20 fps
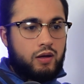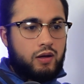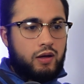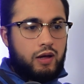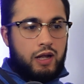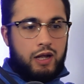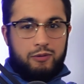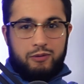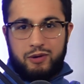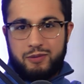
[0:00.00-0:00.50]

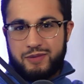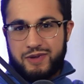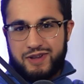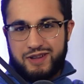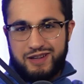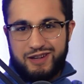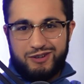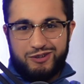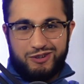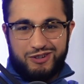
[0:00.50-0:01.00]
And I want to be
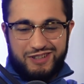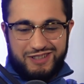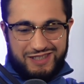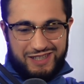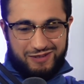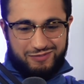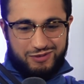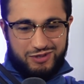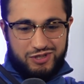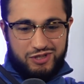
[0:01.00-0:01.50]
clear during this
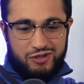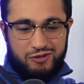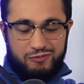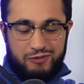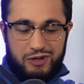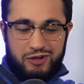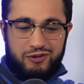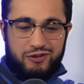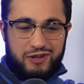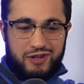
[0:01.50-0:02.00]
episode, we
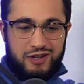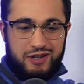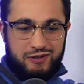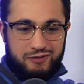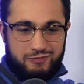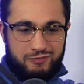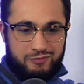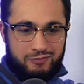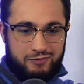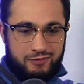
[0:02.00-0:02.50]
don't
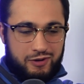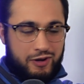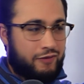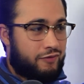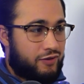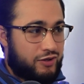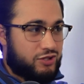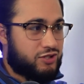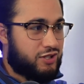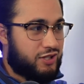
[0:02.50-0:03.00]

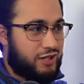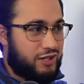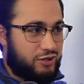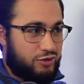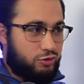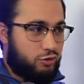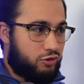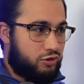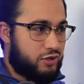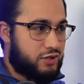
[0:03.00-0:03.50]
officially
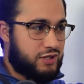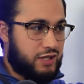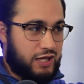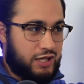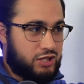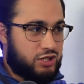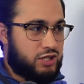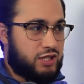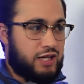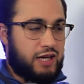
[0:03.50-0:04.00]
endorse
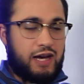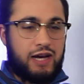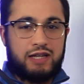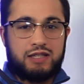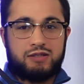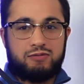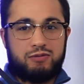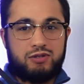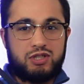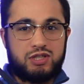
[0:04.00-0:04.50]

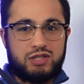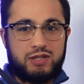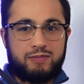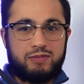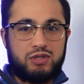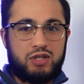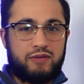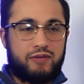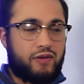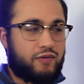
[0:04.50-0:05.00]
HTS. We're just
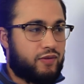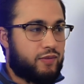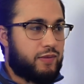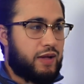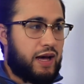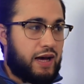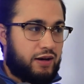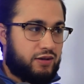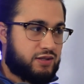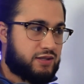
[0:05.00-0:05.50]
observing from the
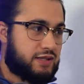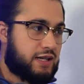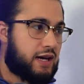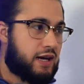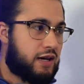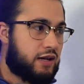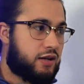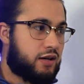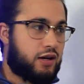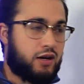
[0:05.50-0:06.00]

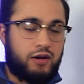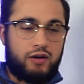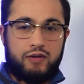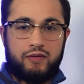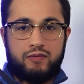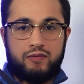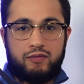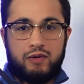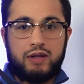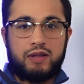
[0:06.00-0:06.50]
outside of
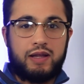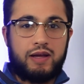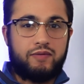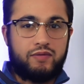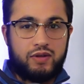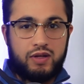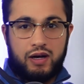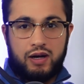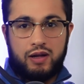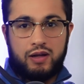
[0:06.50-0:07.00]
what they've
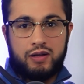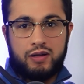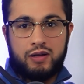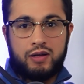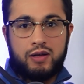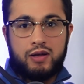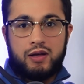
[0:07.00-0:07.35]
done.